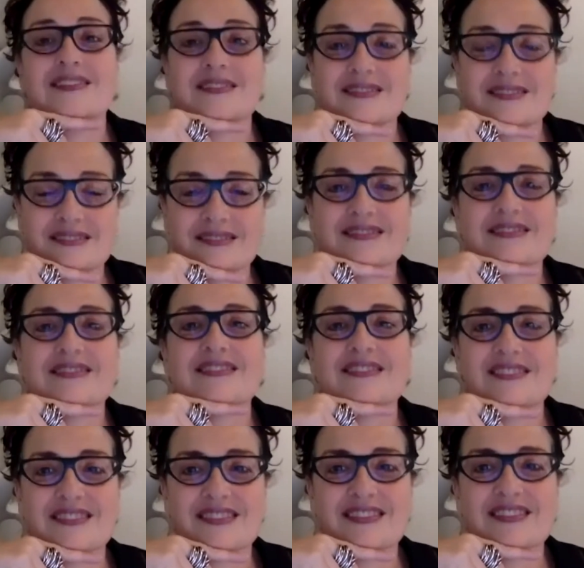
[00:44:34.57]

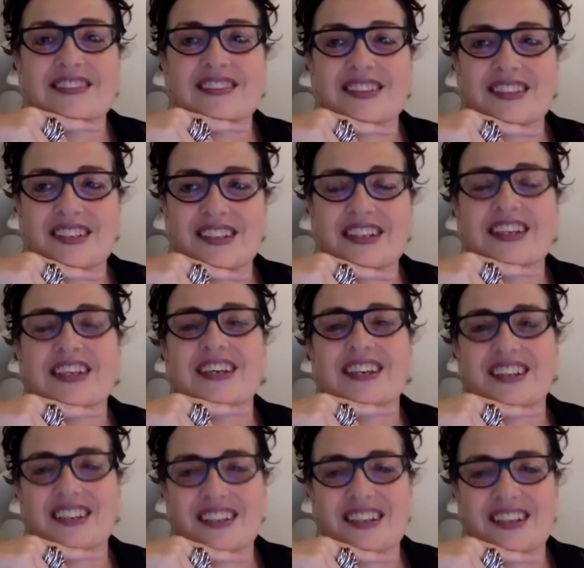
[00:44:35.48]
Tribeca.
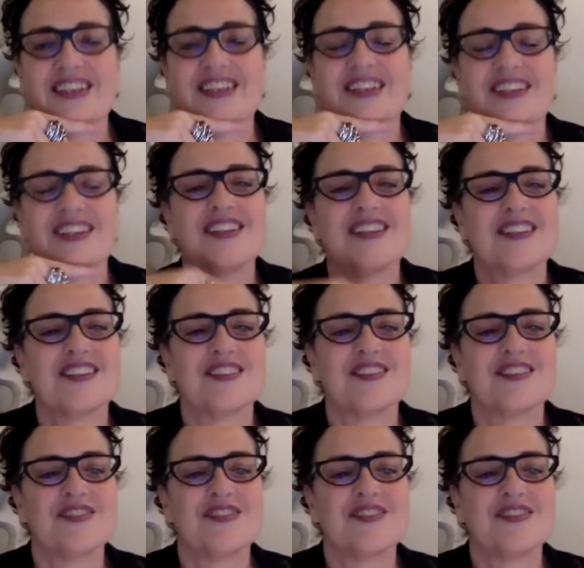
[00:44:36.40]
So this is